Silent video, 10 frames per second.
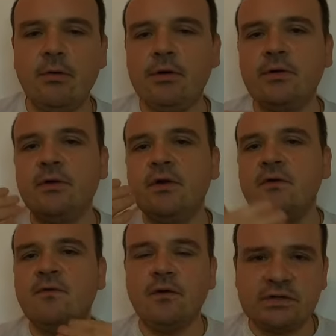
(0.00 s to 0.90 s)

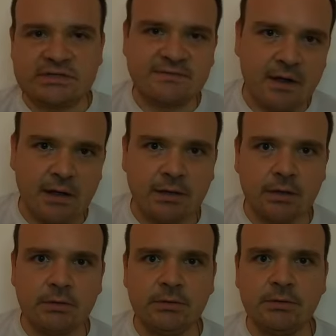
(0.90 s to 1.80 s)
on
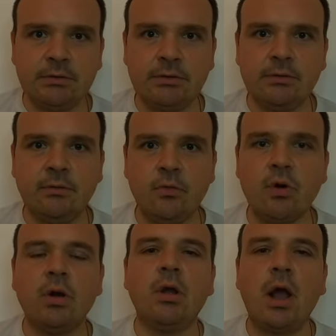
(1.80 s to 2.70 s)
Volkswagen
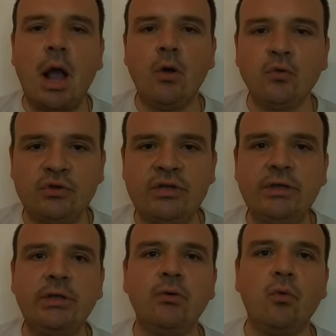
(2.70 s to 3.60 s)
or
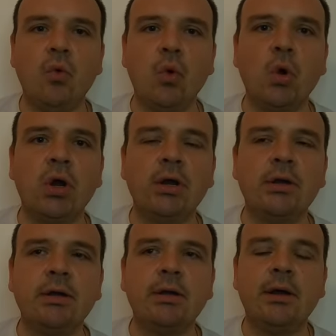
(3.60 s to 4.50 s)
Audi
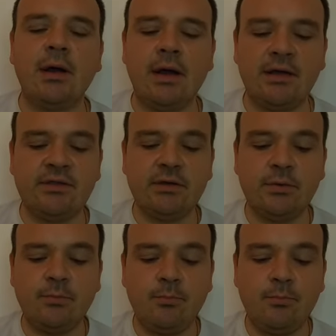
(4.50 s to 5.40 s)
or
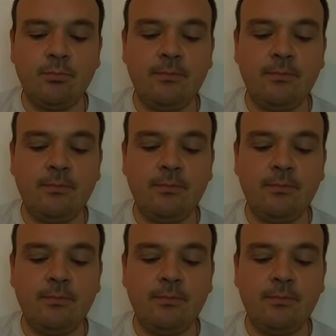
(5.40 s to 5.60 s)
other